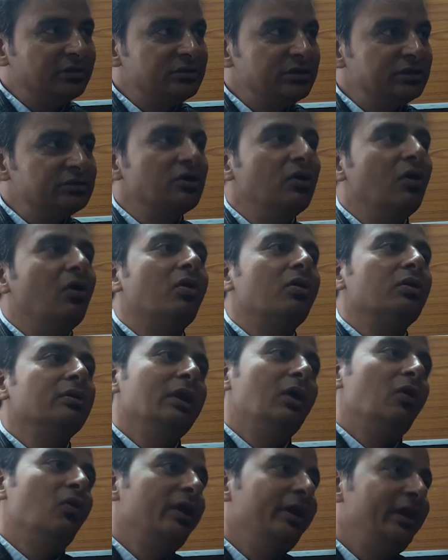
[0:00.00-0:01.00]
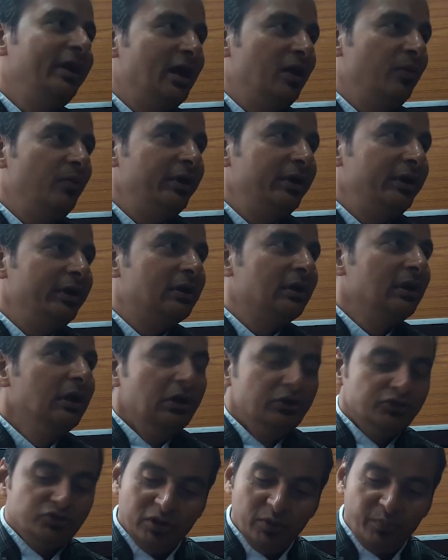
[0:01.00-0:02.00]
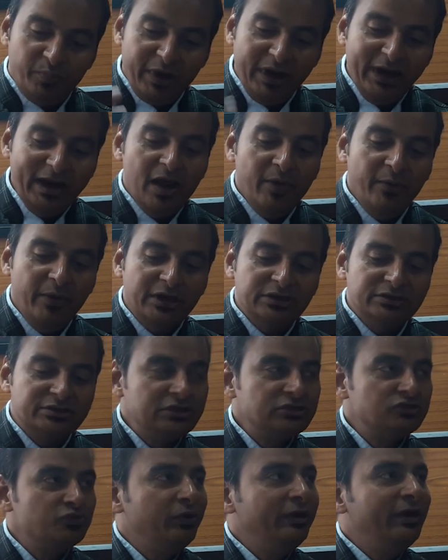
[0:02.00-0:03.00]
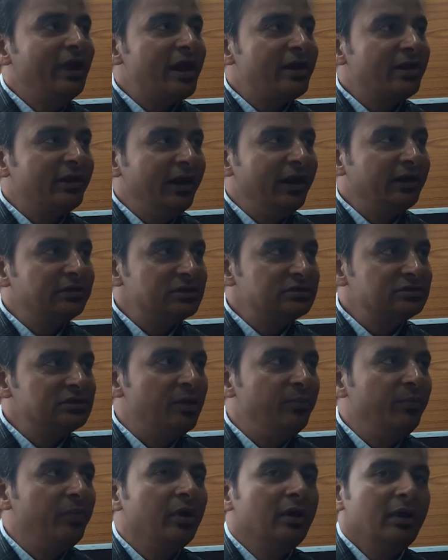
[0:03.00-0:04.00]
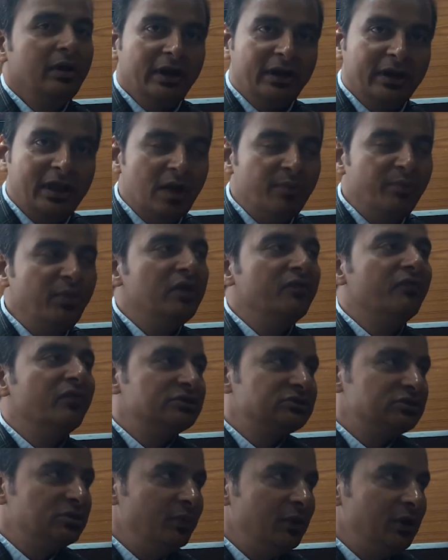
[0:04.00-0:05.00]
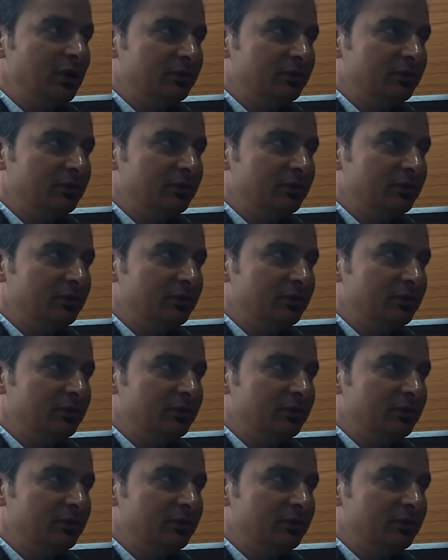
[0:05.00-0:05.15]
stage or the already diabetic. So the pre-diabetic stage with diet and exercise, it can be reversible.